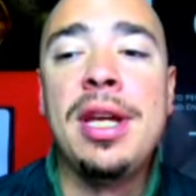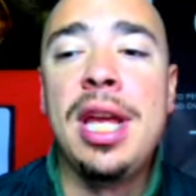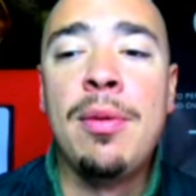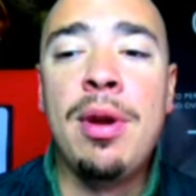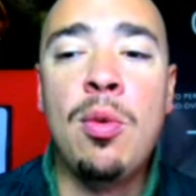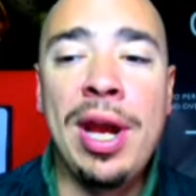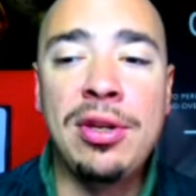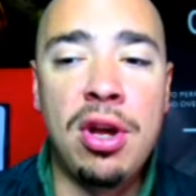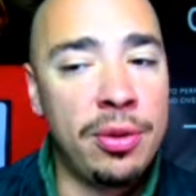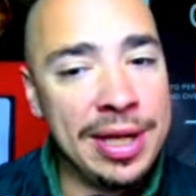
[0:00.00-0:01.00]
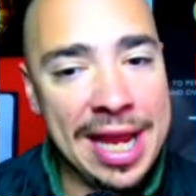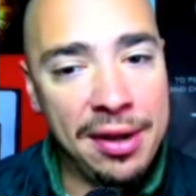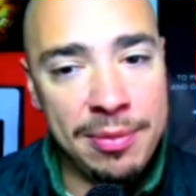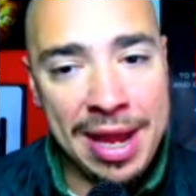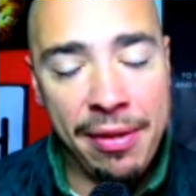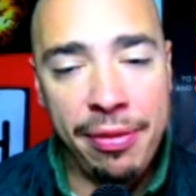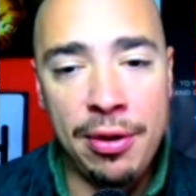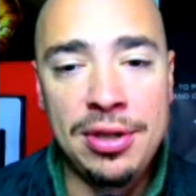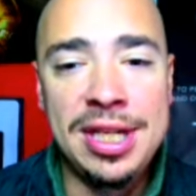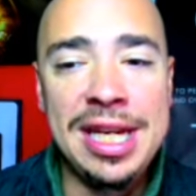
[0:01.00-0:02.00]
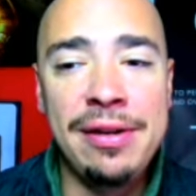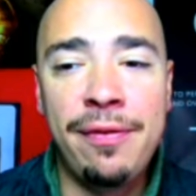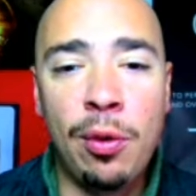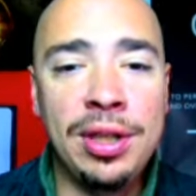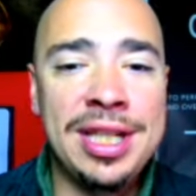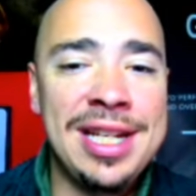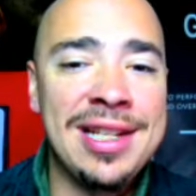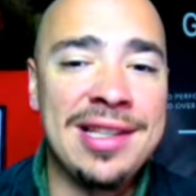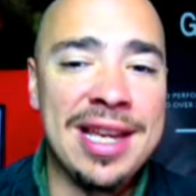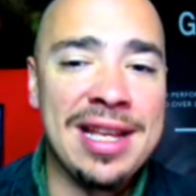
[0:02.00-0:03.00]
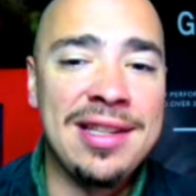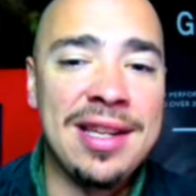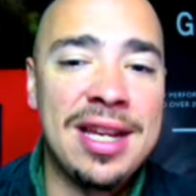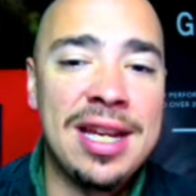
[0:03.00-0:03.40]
and we wicked all the way down to about 13, 14 cents.